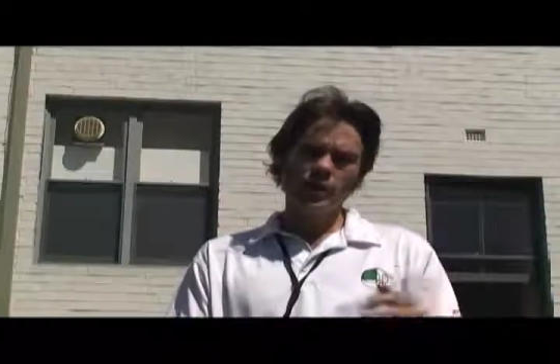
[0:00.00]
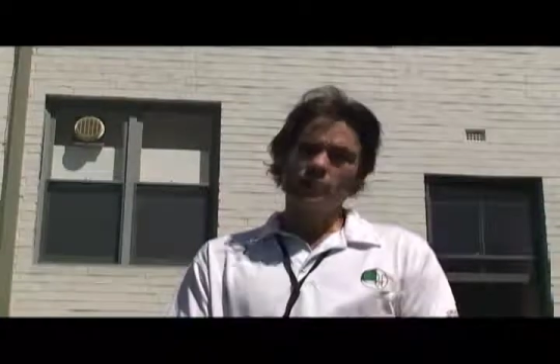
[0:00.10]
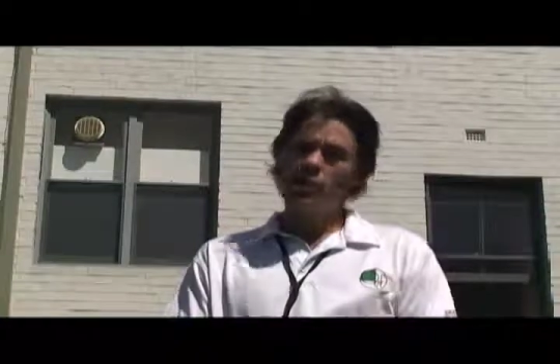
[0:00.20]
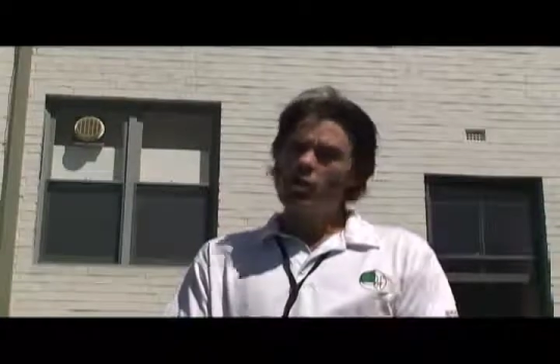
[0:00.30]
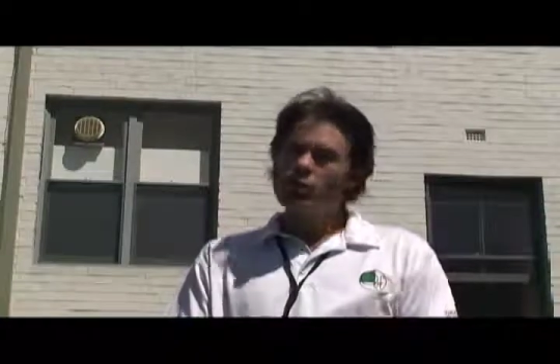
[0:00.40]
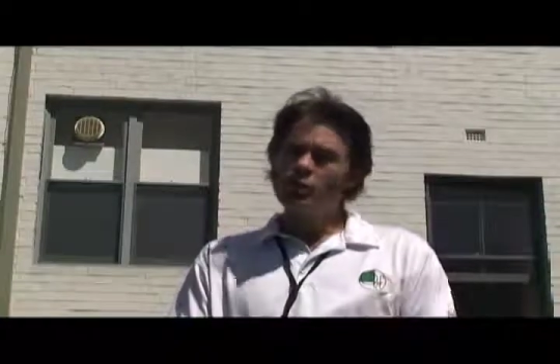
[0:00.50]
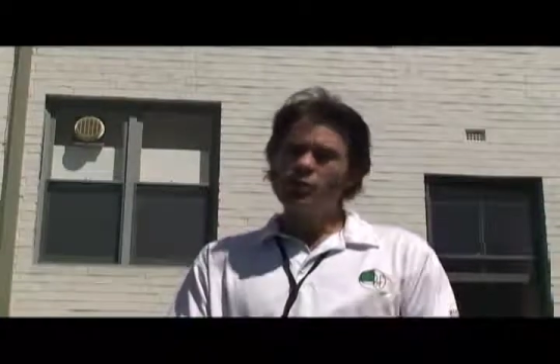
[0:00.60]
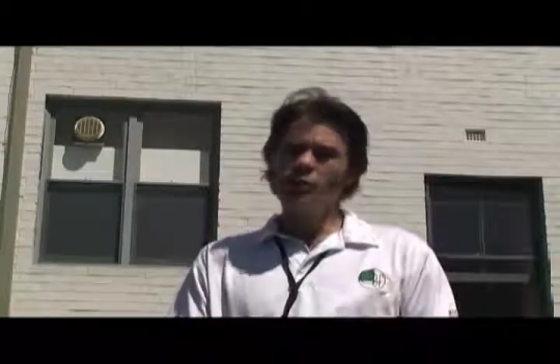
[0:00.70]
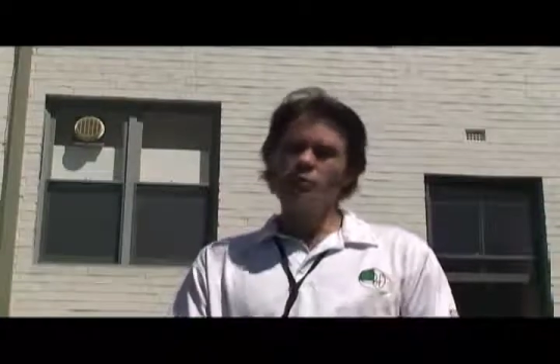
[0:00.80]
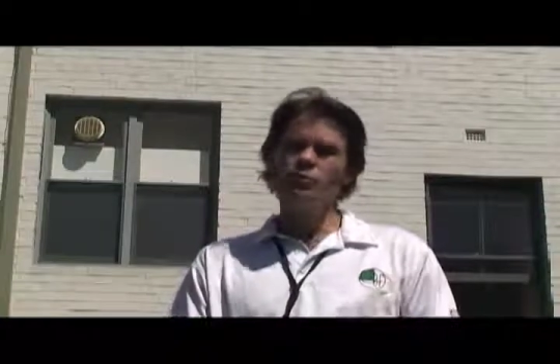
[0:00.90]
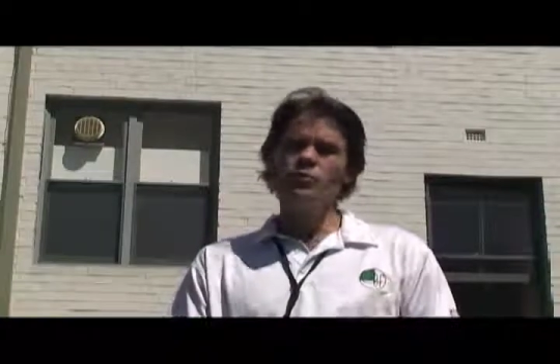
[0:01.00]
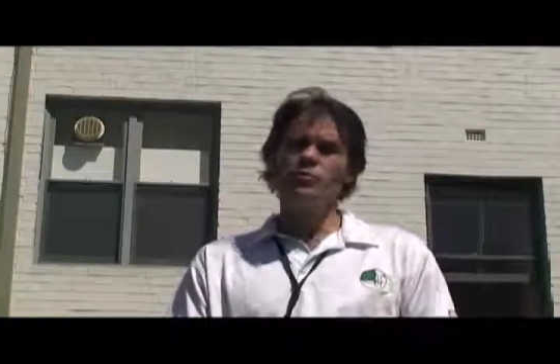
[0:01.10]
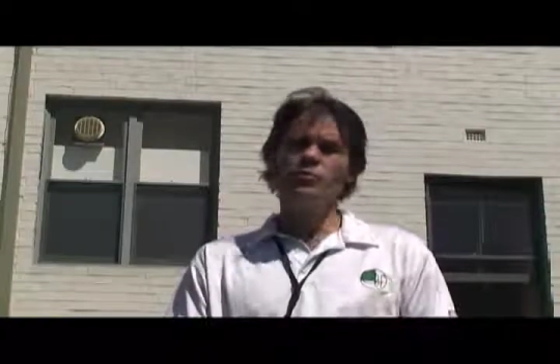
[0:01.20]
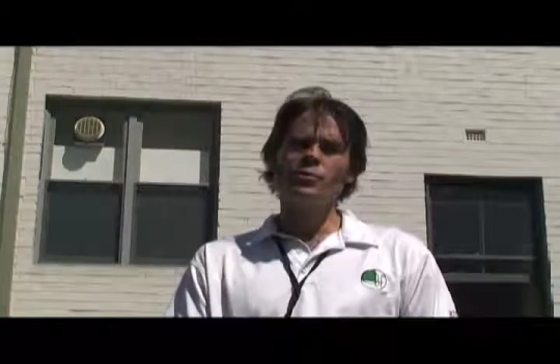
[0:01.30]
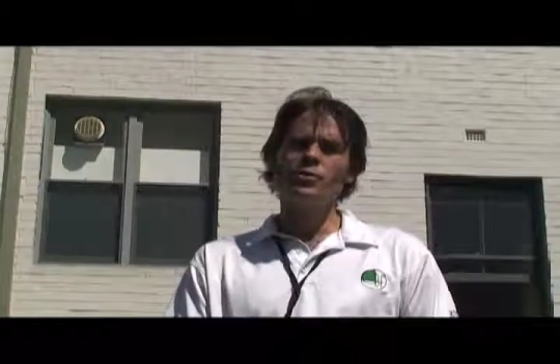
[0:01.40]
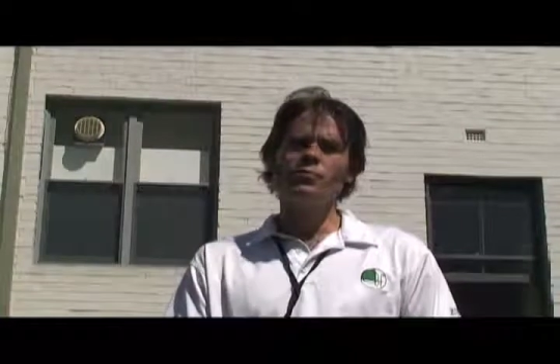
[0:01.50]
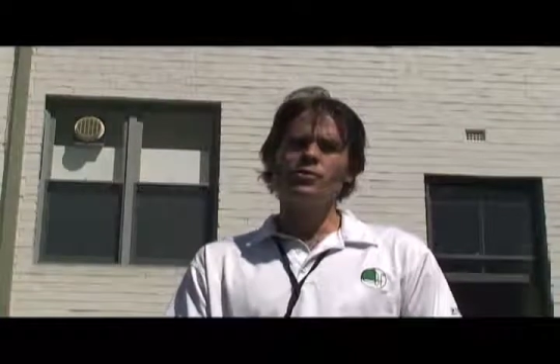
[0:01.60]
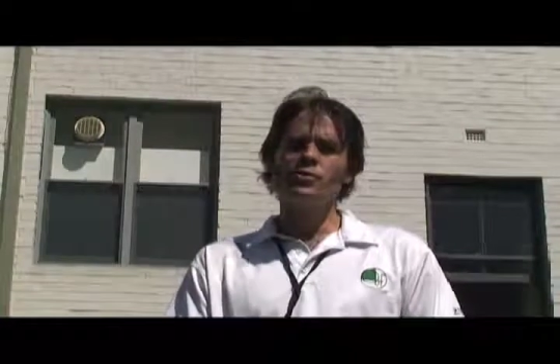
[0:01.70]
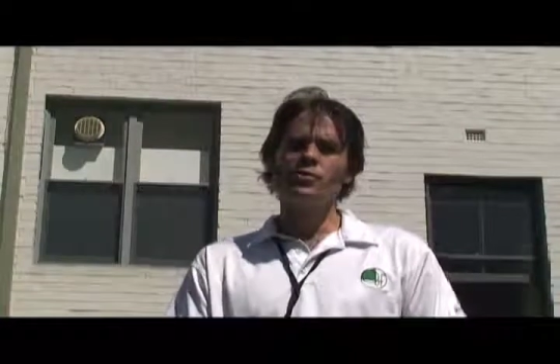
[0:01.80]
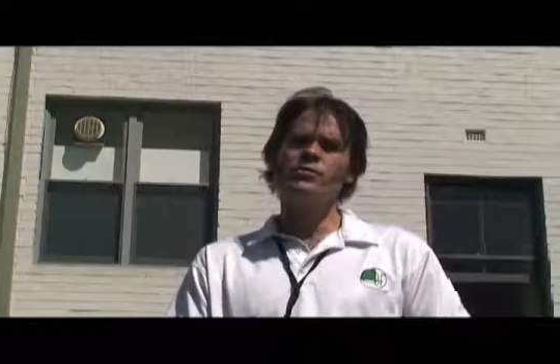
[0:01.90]
a good market for those fruit, good
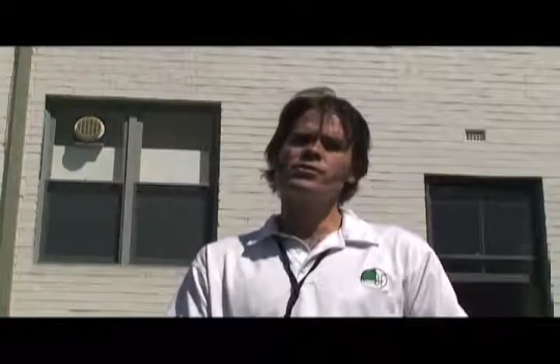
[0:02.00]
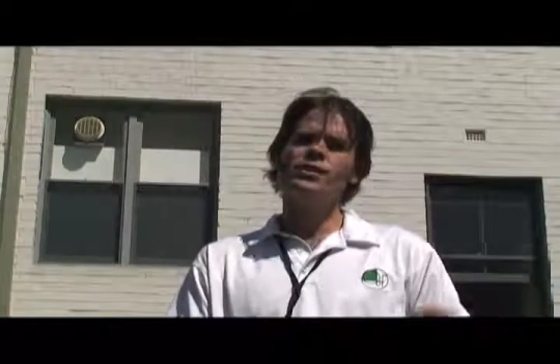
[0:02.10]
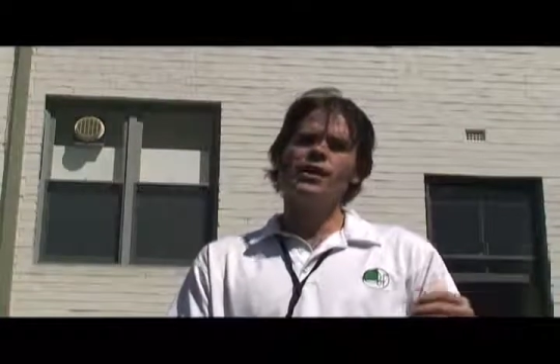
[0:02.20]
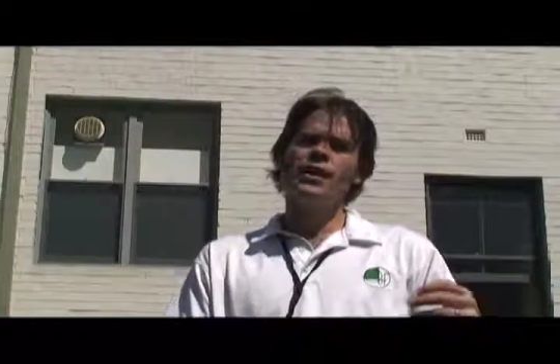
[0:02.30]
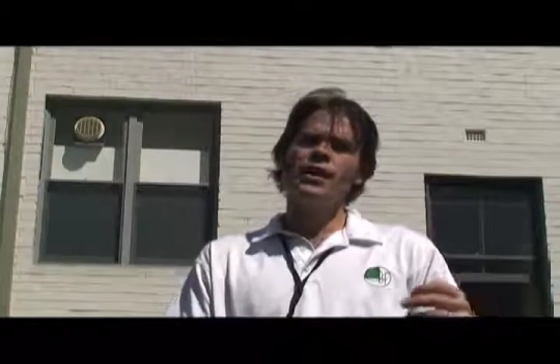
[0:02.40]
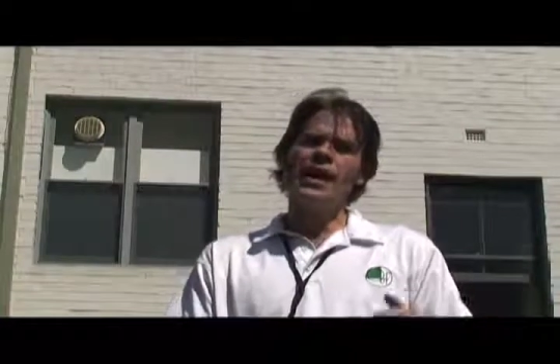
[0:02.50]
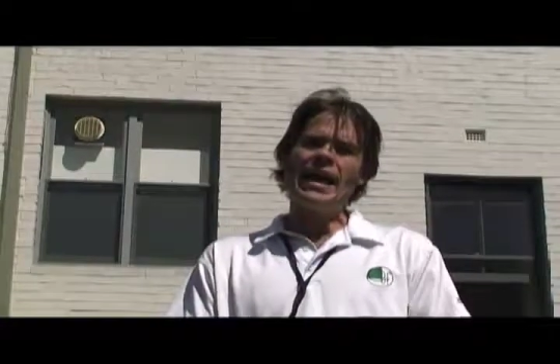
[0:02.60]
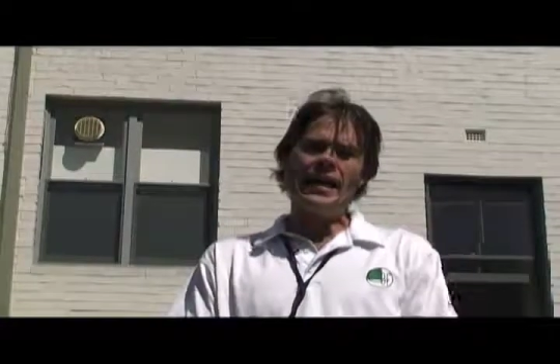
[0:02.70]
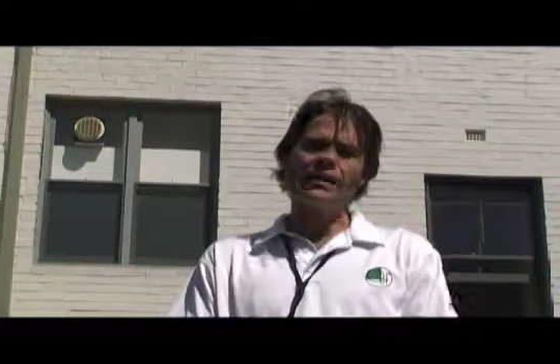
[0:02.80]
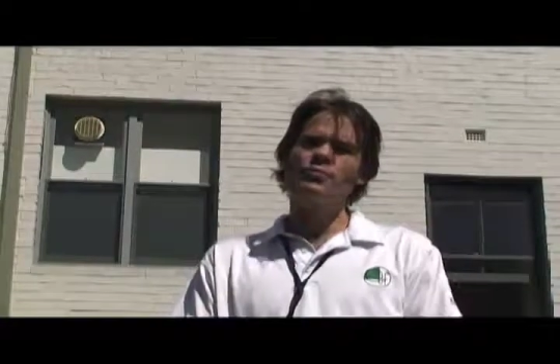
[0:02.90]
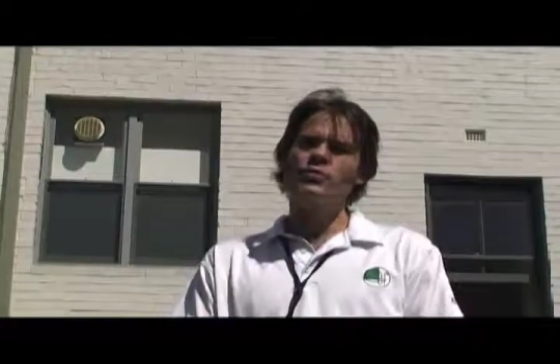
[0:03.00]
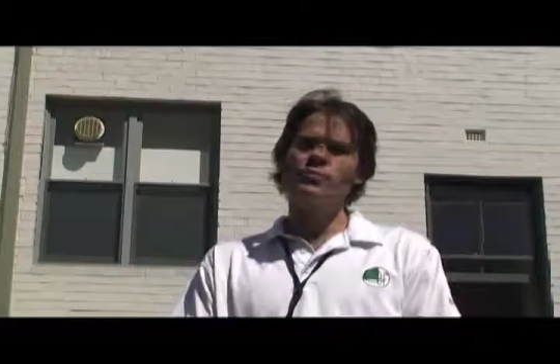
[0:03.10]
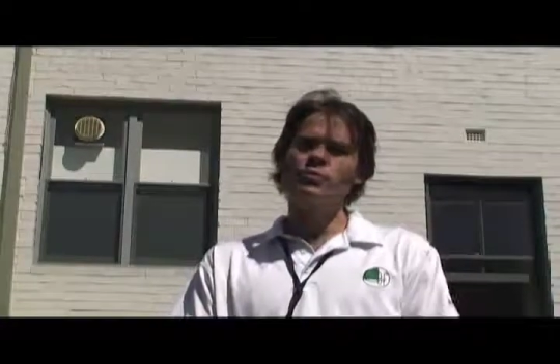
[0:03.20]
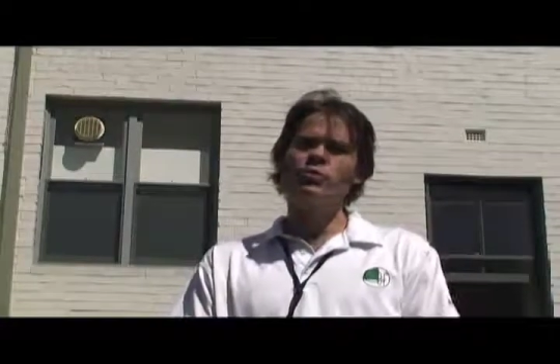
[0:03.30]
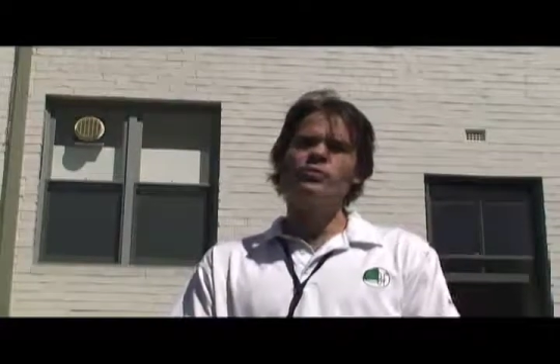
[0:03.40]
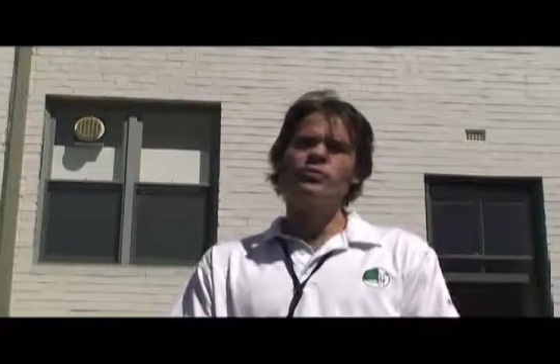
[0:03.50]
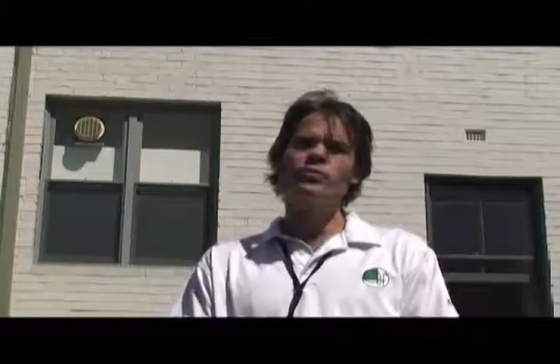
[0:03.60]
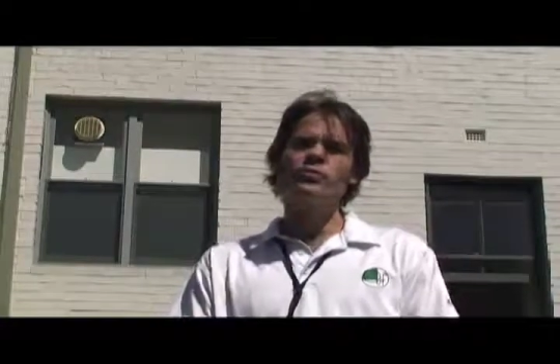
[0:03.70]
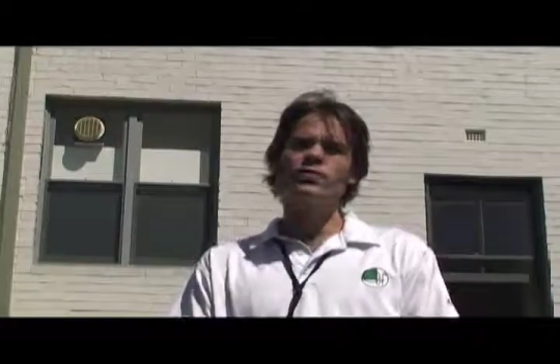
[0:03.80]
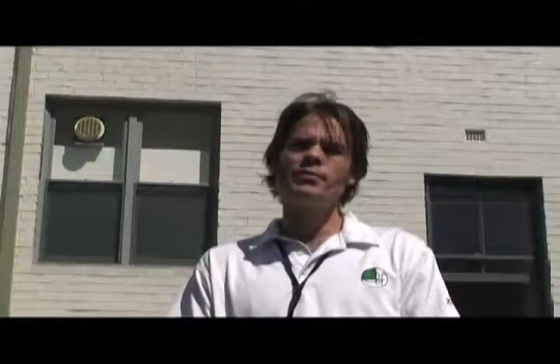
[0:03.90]
returns, and we can prove to
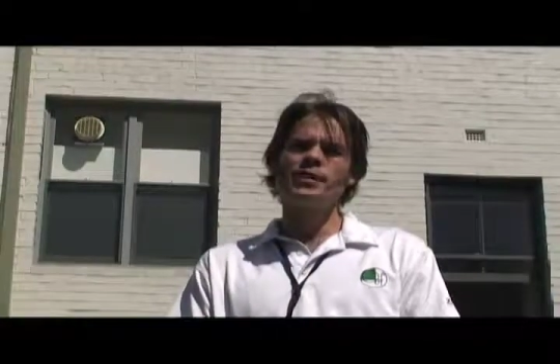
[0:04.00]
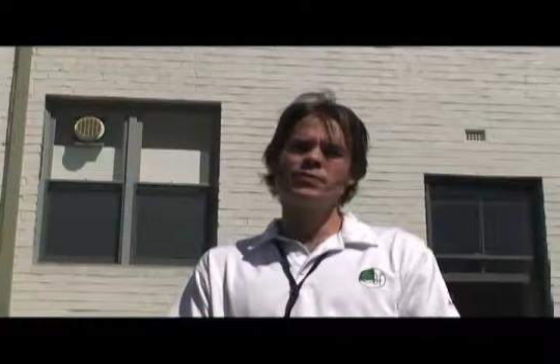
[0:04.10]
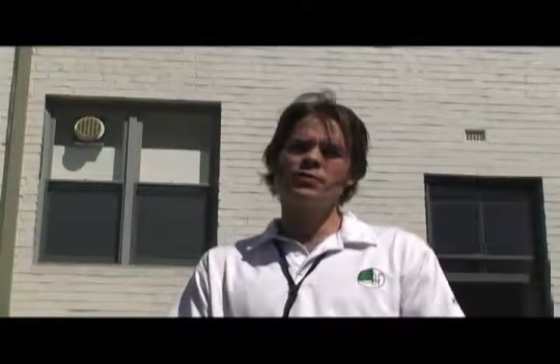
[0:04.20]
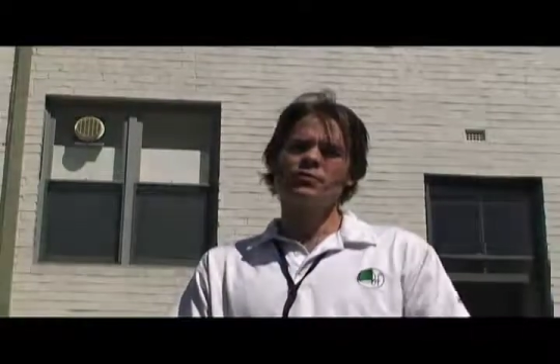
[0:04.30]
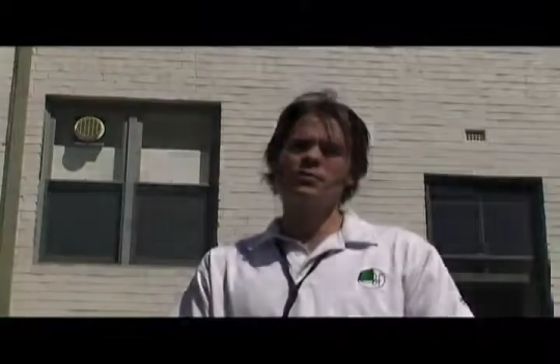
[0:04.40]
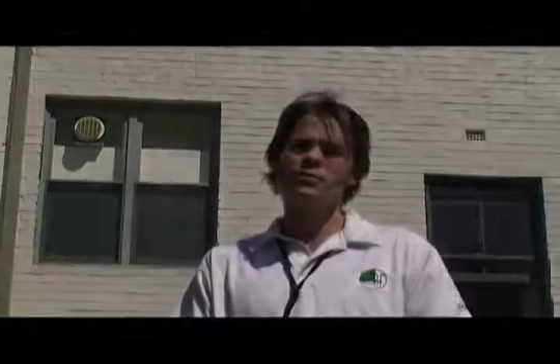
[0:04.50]
you that it makes sense for your